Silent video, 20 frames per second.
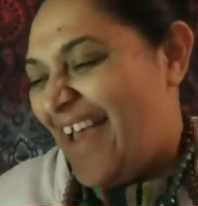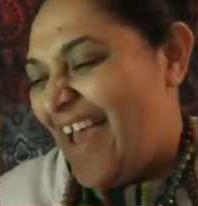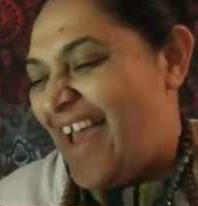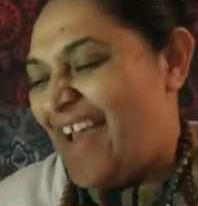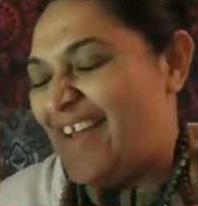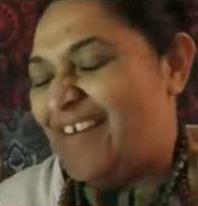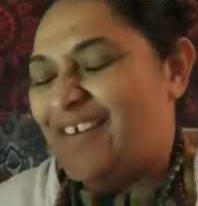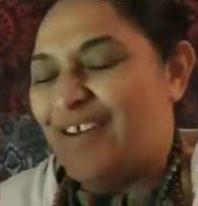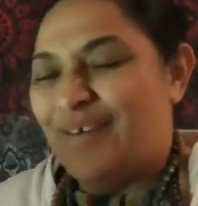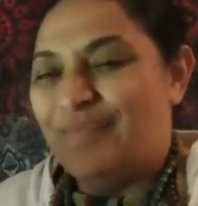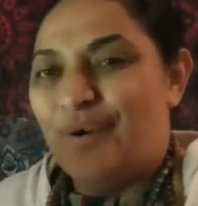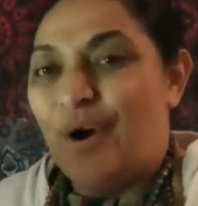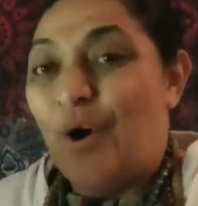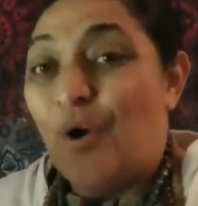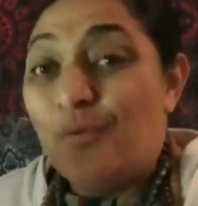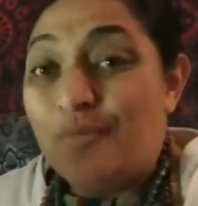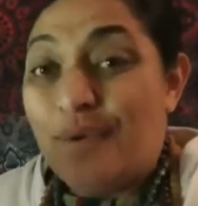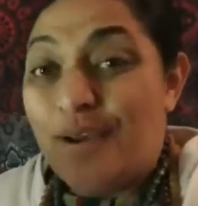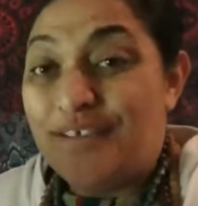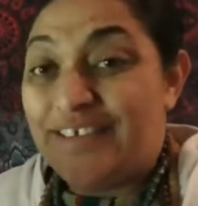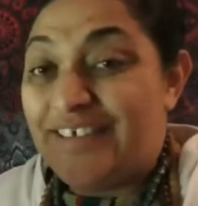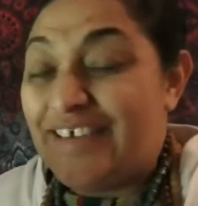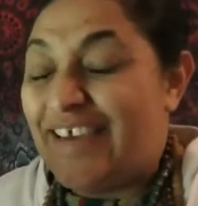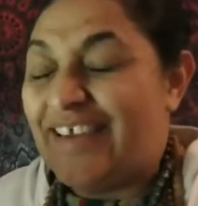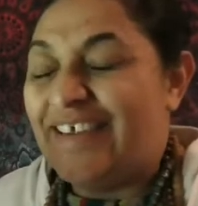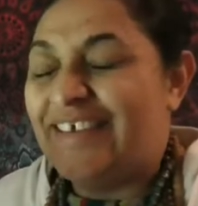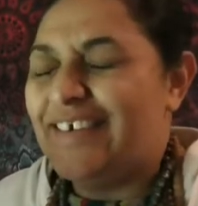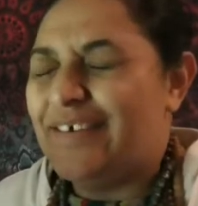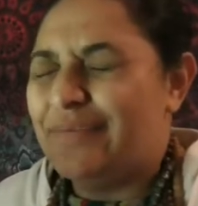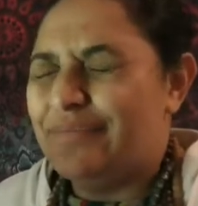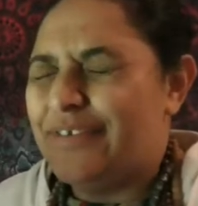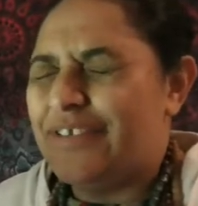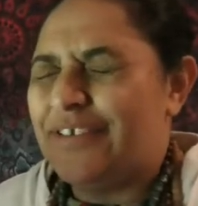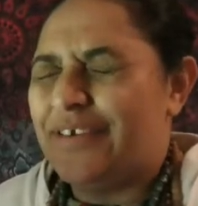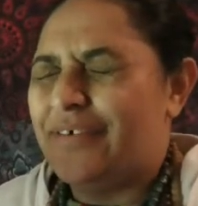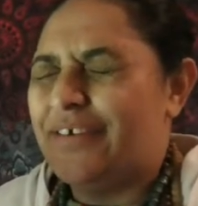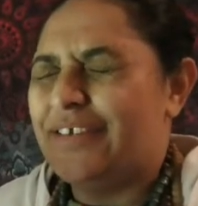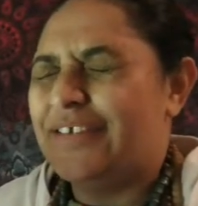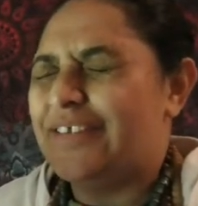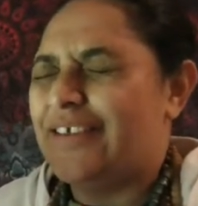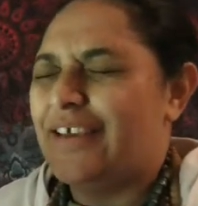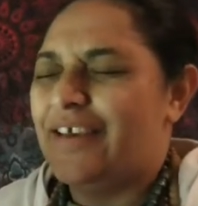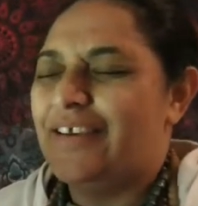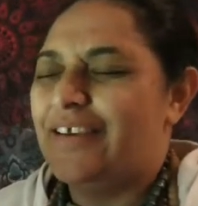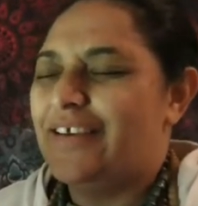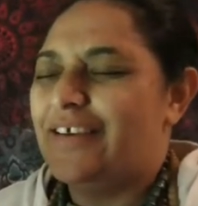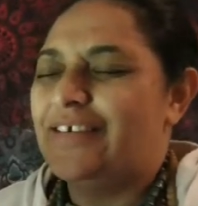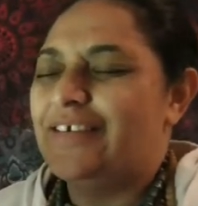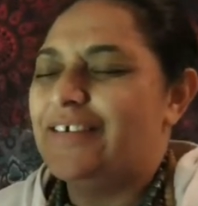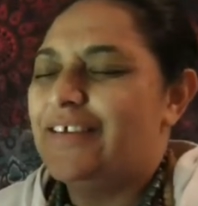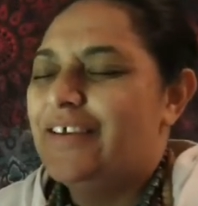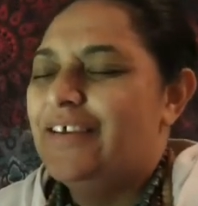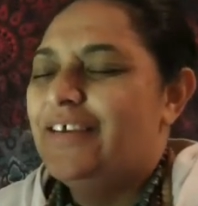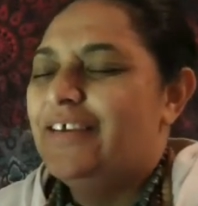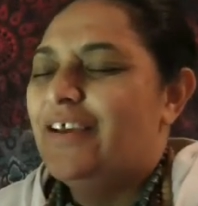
And I'm almost done. I'm so excited.